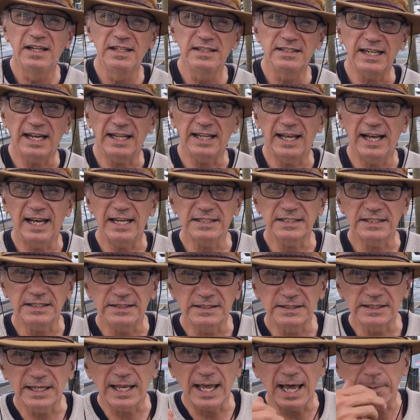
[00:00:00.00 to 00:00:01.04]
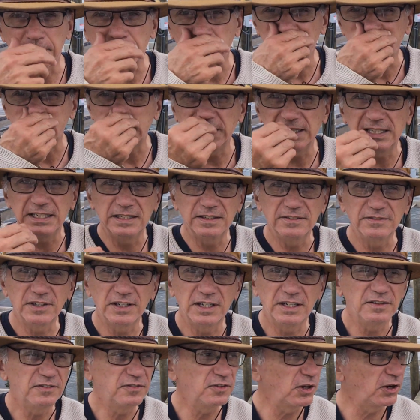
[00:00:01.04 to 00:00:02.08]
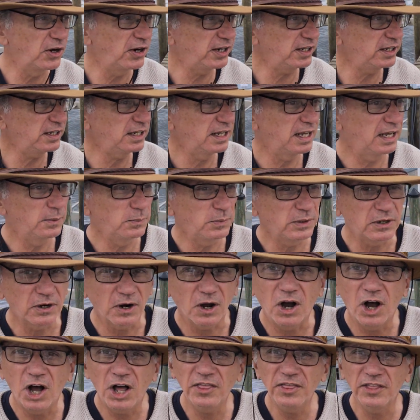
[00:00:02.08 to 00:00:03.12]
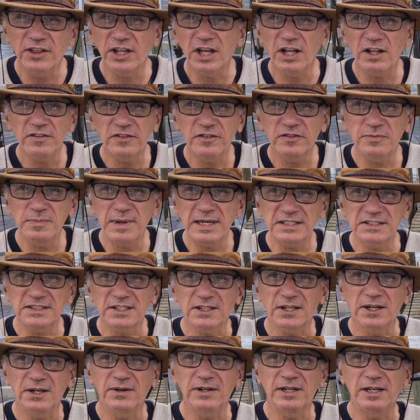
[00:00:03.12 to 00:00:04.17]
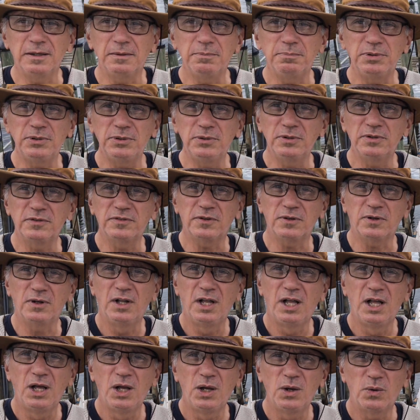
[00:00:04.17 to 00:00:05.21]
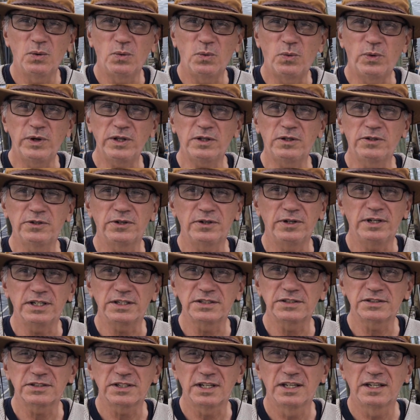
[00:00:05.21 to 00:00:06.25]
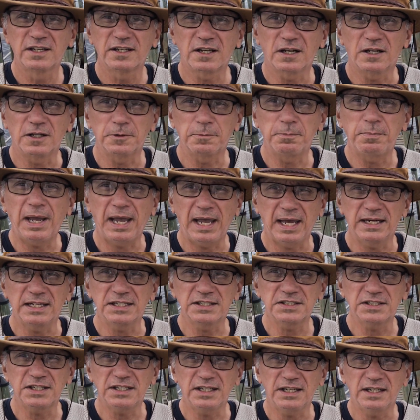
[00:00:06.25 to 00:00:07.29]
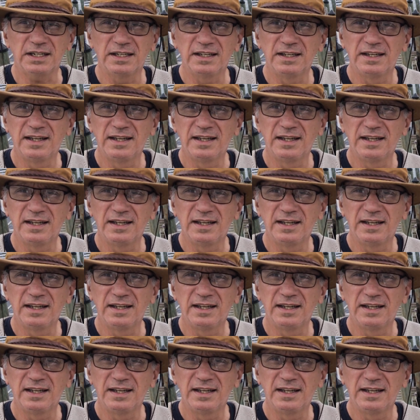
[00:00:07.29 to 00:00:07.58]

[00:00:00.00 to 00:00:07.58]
Tallahassee is the capital city of Florida, and we are on the Gulf of Mexico in a beautiful wilderness called Panacea.